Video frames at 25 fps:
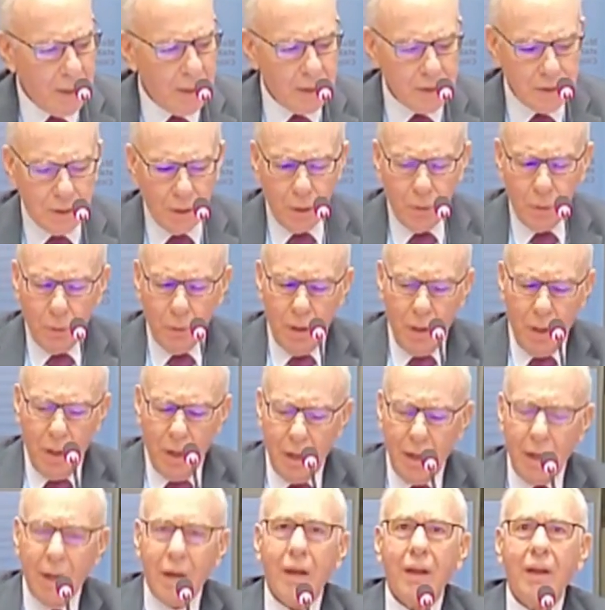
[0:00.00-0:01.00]
So
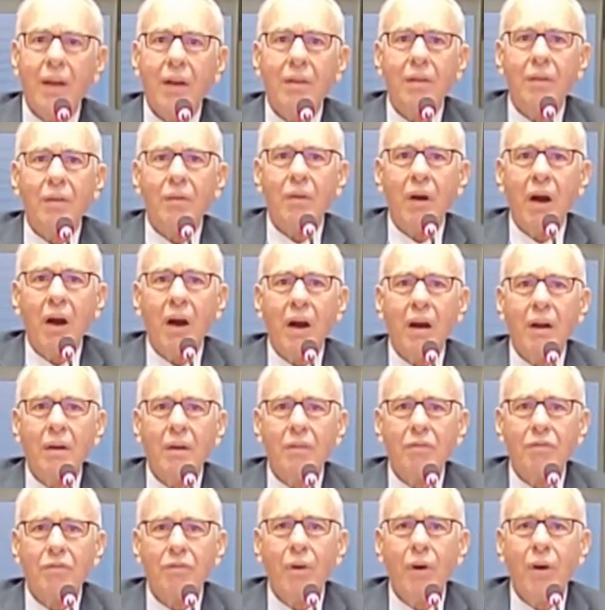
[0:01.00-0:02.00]

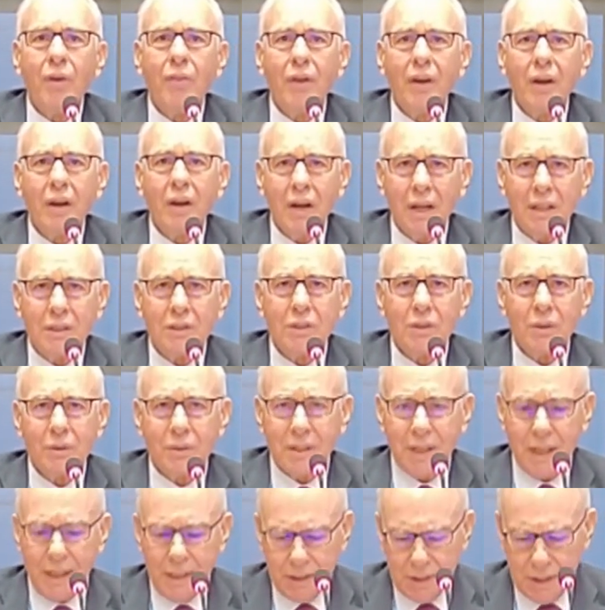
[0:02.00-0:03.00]
our, for the
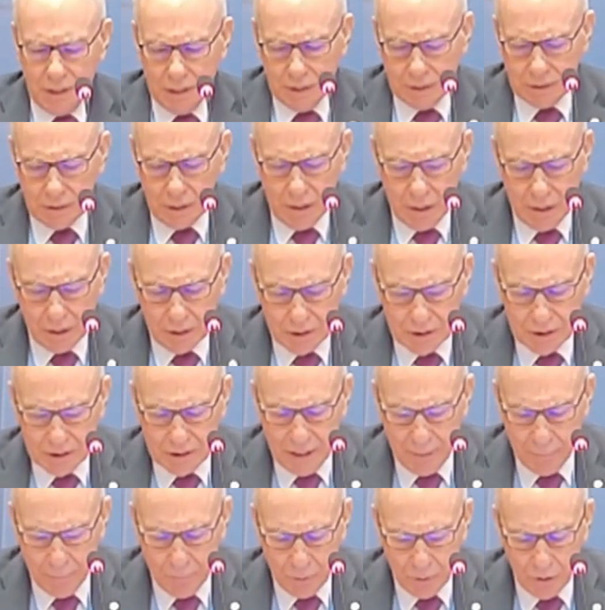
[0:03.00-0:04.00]
consultations, our
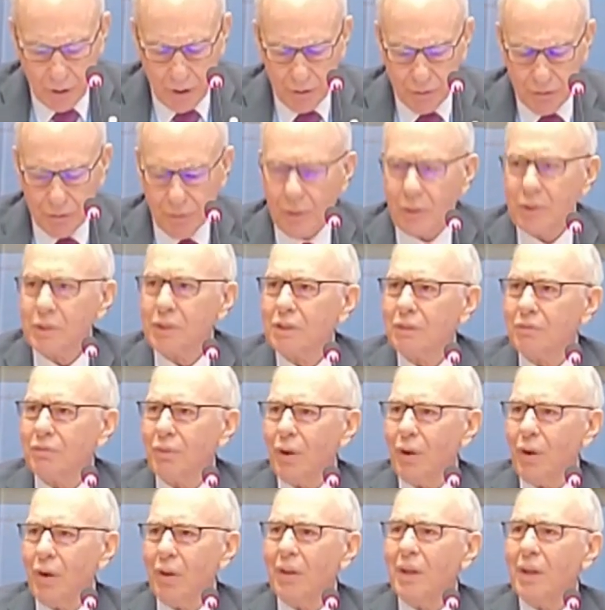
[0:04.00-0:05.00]
steps are first of
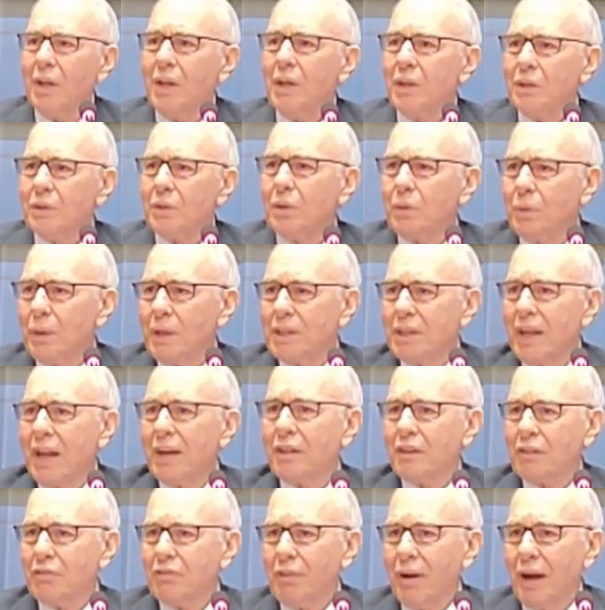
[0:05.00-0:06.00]
all to
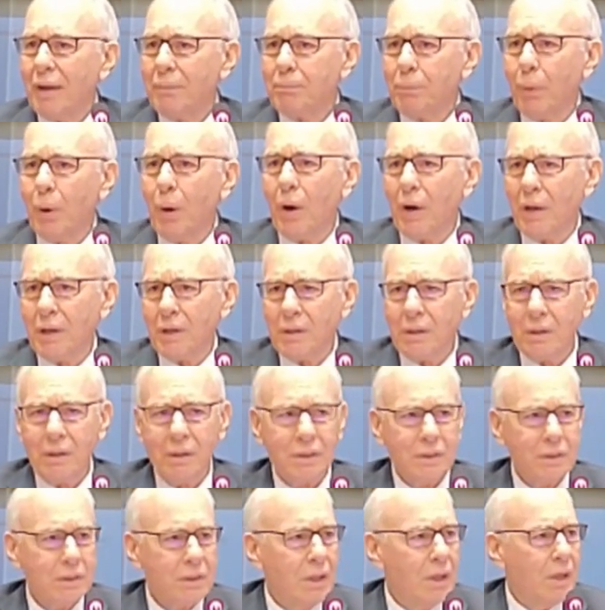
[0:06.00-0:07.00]
identify
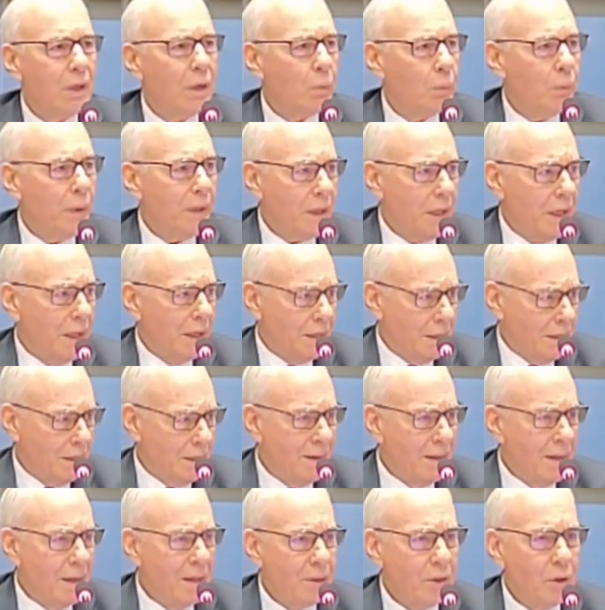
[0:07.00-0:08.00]
partners
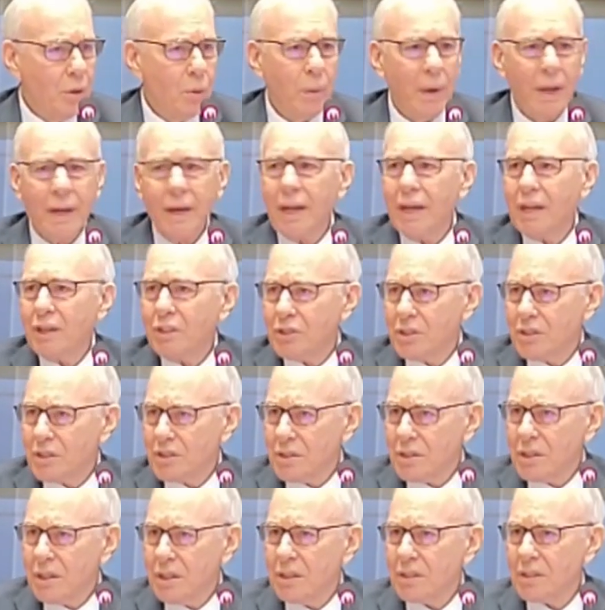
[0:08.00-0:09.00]
within UN
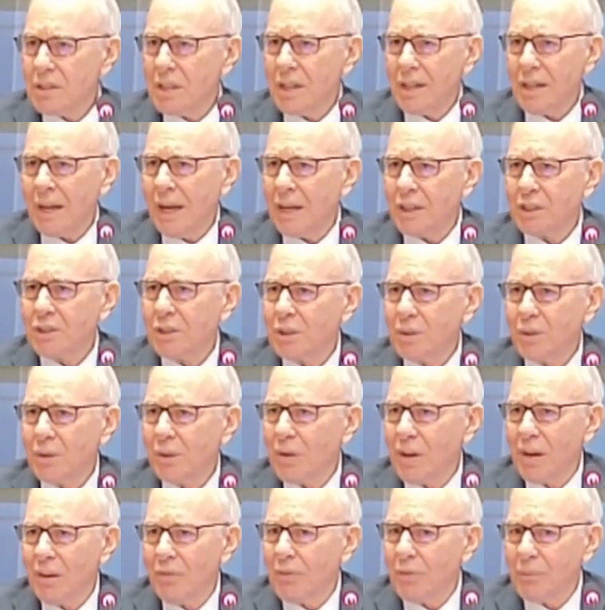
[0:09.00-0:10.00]
agencies and national
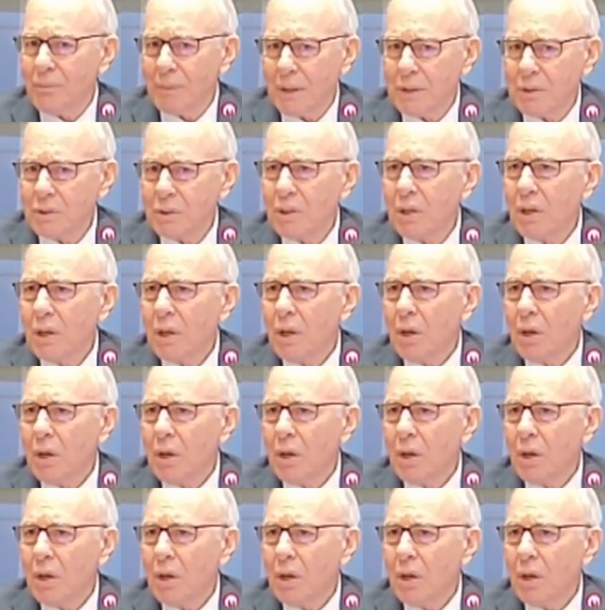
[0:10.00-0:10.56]
governments